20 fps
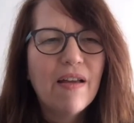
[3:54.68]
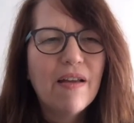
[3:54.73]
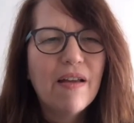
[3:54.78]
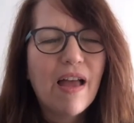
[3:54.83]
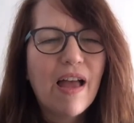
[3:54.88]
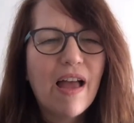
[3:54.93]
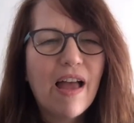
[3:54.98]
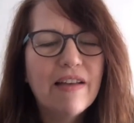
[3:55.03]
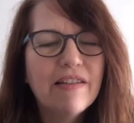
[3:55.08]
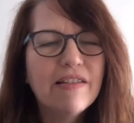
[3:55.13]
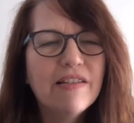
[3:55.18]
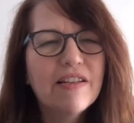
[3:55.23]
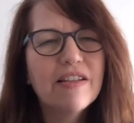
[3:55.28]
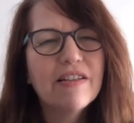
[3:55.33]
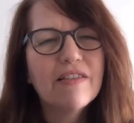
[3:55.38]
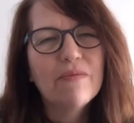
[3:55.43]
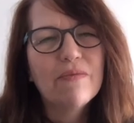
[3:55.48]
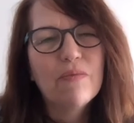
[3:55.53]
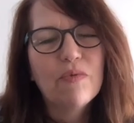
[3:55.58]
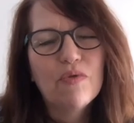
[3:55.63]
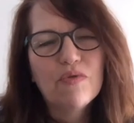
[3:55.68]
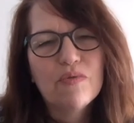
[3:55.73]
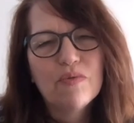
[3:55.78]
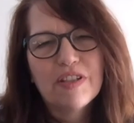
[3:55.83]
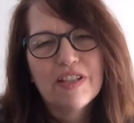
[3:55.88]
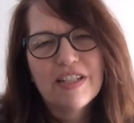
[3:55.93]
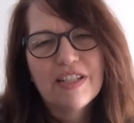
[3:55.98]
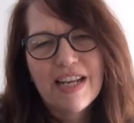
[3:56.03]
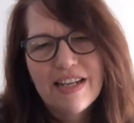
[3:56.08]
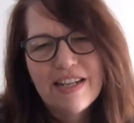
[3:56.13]

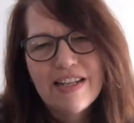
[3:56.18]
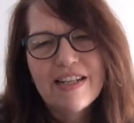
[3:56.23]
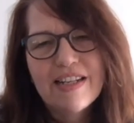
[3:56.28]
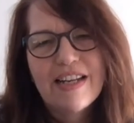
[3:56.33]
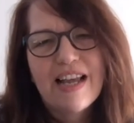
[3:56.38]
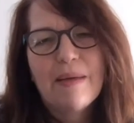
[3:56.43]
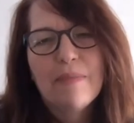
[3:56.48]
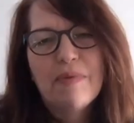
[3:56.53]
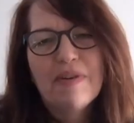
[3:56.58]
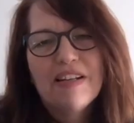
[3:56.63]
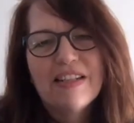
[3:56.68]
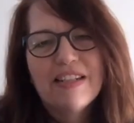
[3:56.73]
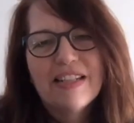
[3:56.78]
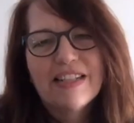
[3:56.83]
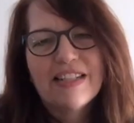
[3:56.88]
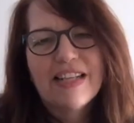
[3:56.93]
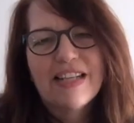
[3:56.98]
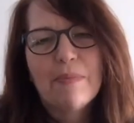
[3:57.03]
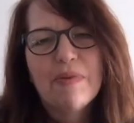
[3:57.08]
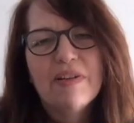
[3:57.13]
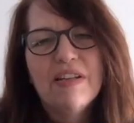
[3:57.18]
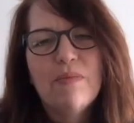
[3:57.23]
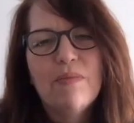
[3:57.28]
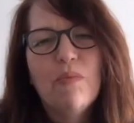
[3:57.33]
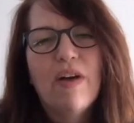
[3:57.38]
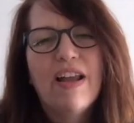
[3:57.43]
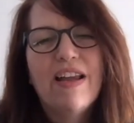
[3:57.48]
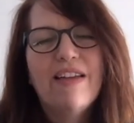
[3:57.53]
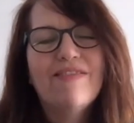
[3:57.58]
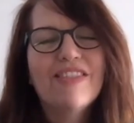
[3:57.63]
what's tended to happen is it's happened in
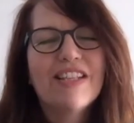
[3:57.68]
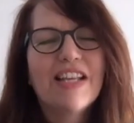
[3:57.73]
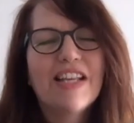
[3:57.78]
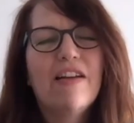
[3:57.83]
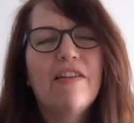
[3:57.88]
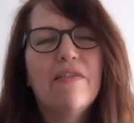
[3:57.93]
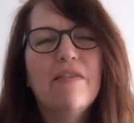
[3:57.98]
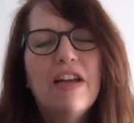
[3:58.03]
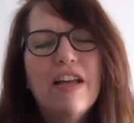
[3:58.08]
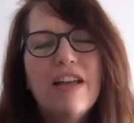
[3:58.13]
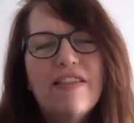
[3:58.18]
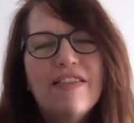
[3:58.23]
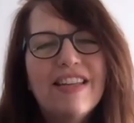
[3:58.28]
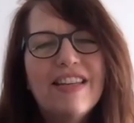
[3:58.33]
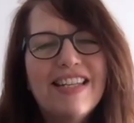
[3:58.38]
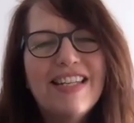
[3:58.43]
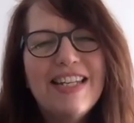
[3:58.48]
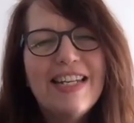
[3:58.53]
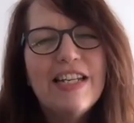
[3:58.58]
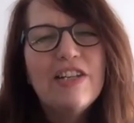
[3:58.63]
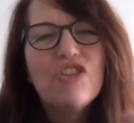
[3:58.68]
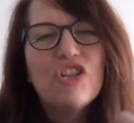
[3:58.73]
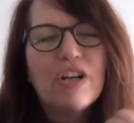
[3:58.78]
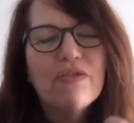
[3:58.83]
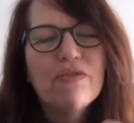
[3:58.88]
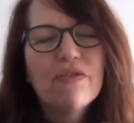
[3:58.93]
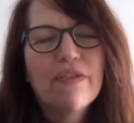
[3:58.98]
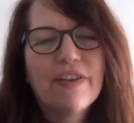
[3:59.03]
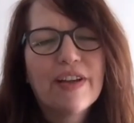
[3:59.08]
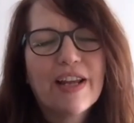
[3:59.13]
waves. The
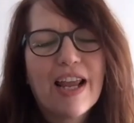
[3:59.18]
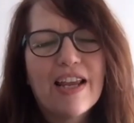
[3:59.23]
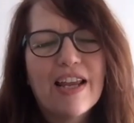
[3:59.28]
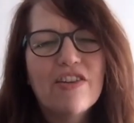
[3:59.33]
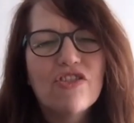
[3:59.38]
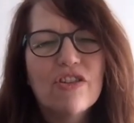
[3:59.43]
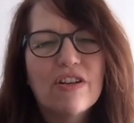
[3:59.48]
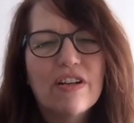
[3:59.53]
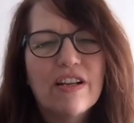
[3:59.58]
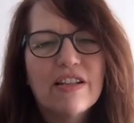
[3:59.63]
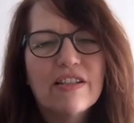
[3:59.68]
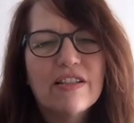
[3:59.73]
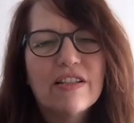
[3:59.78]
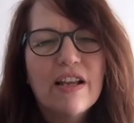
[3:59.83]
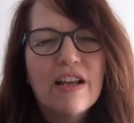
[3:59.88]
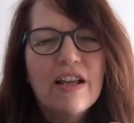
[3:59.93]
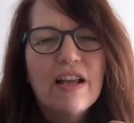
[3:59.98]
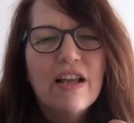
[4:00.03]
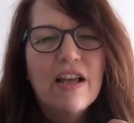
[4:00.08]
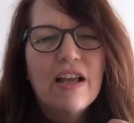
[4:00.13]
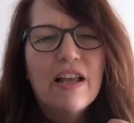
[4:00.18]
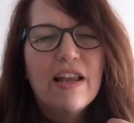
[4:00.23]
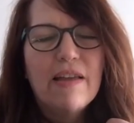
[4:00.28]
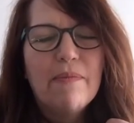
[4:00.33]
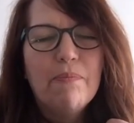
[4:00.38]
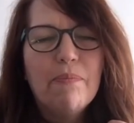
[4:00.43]
de-gentrification has, in